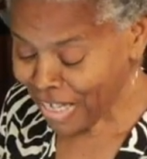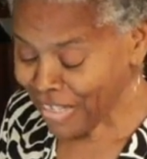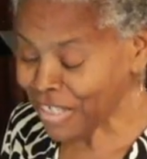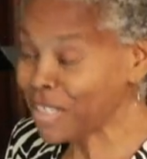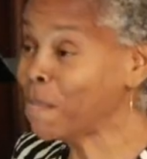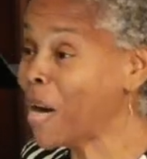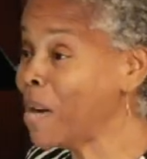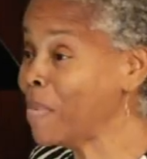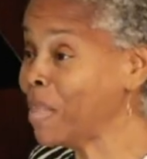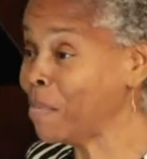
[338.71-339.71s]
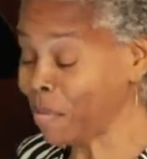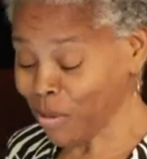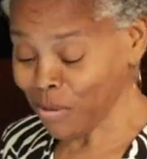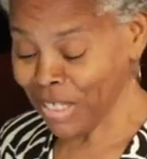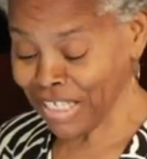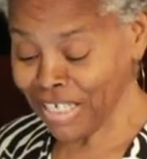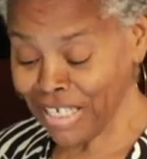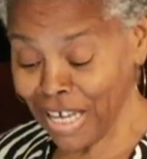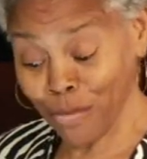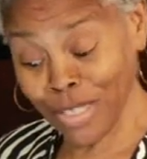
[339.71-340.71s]
This mom in the biblical text
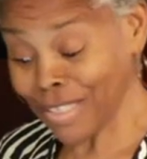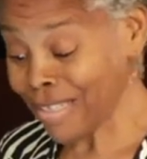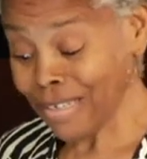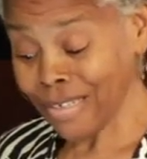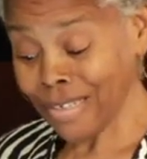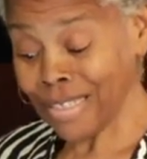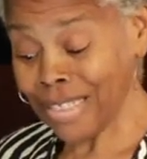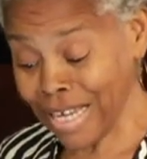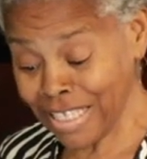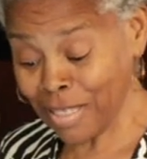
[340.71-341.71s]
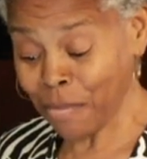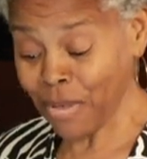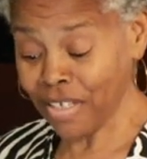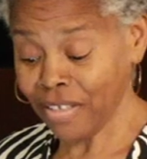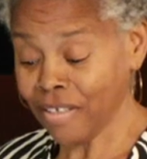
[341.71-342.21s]
today was desperate.